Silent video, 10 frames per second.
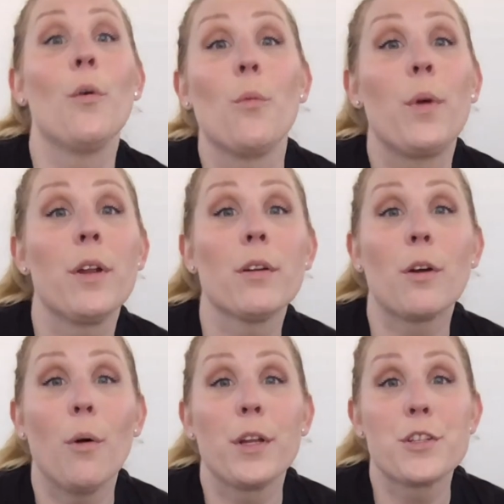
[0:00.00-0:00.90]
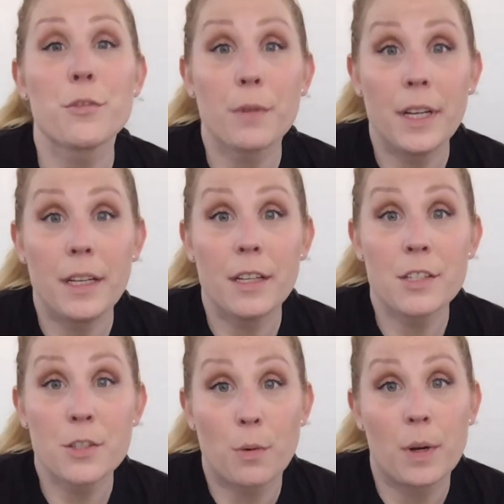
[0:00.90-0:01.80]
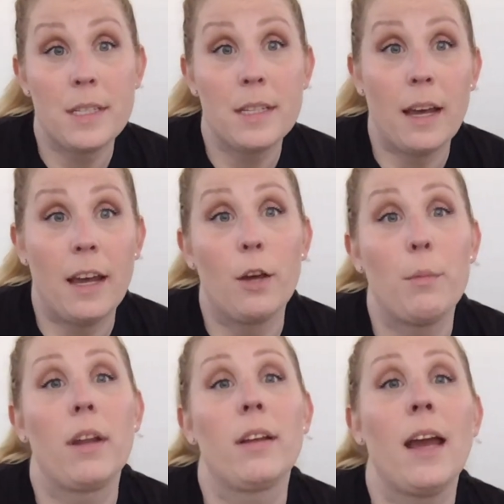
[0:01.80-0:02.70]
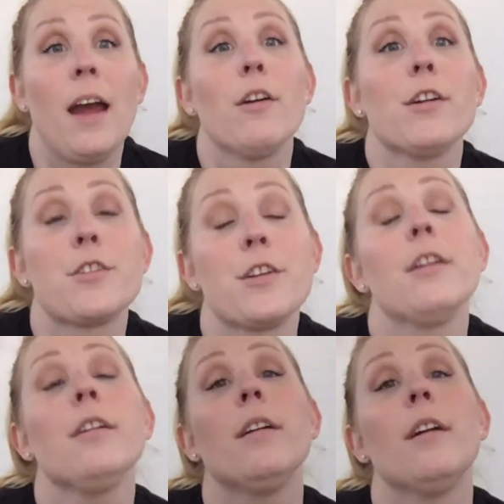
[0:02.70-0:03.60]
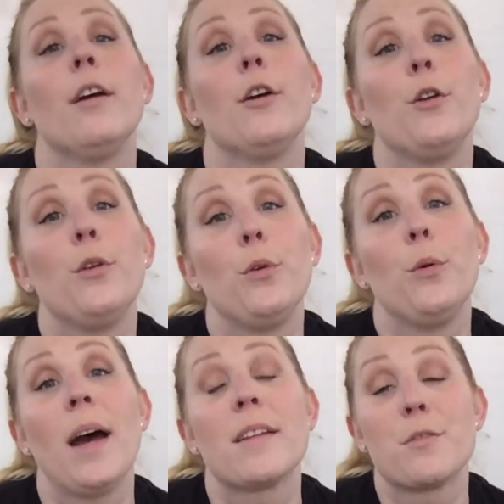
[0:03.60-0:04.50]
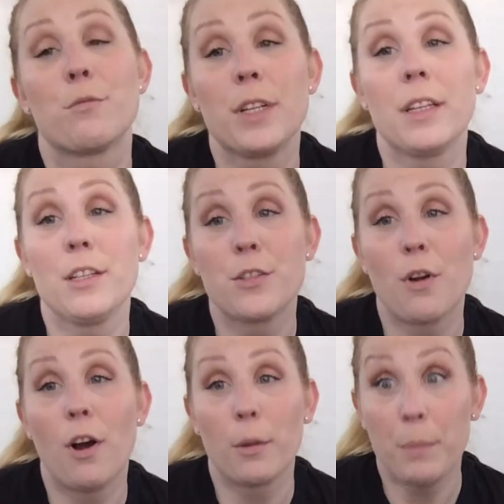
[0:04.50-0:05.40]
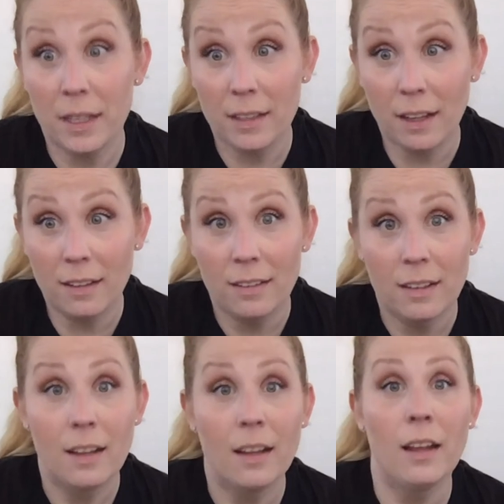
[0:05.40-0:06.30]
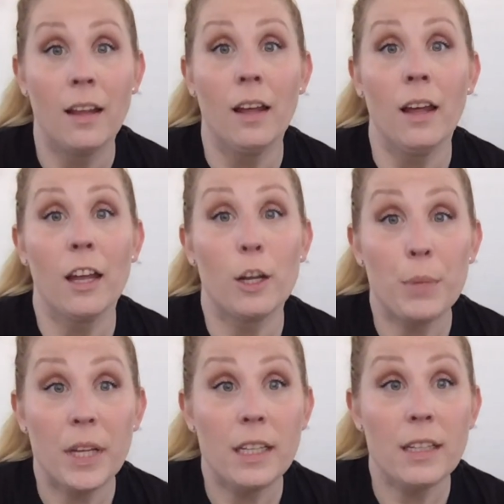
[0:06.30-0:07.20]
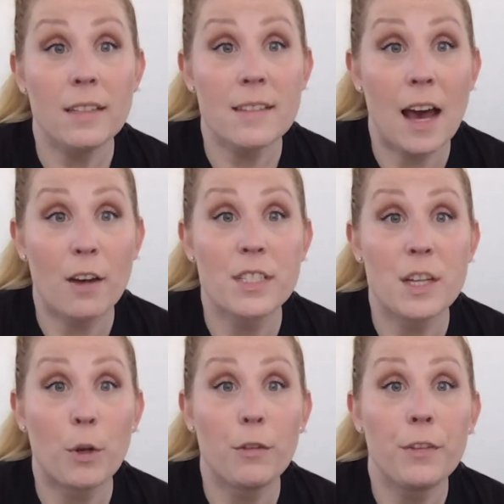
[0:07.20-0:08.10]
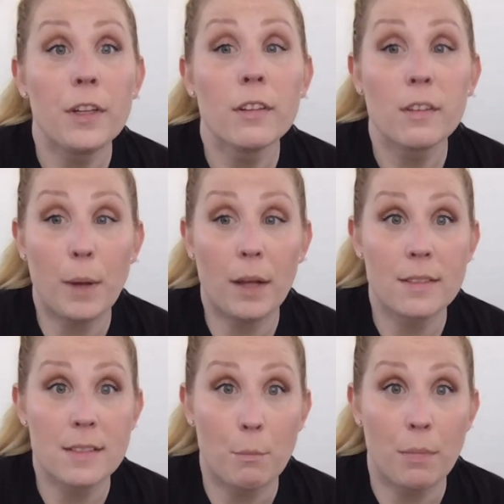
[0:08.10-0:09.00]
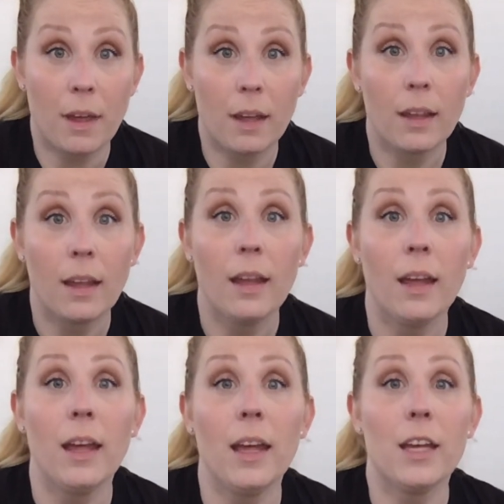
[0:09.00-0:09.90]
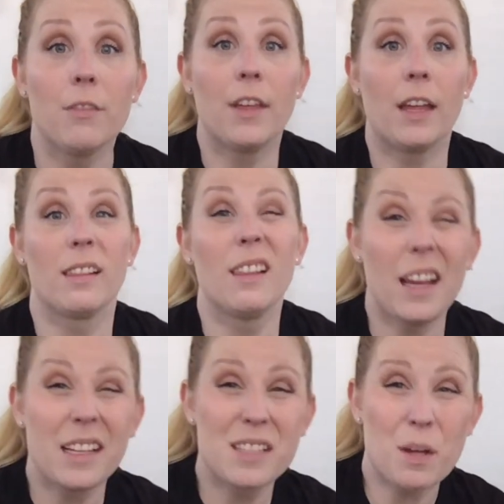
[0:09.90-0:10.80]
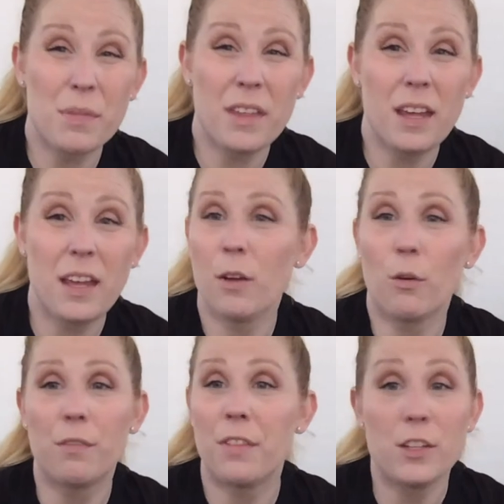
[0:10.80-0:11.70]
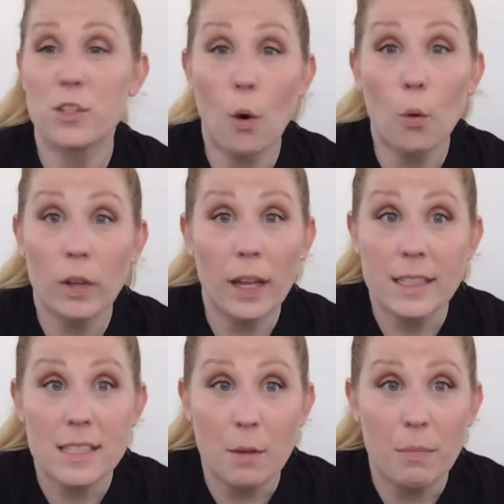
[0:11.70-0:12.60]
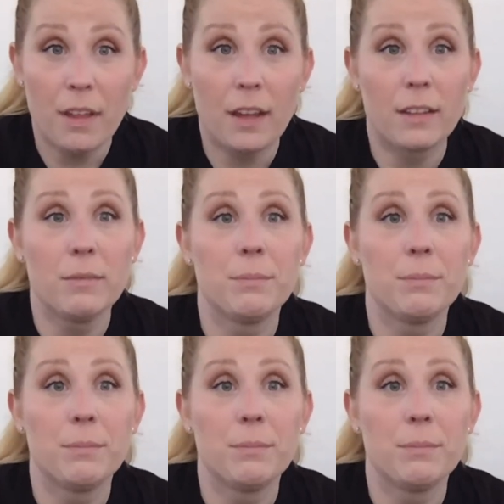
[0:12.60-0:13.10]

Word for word: We are going to read a story today about a character who has a really strong opinion. An opinion is how someone feels about something, if they like something or if they don't like something.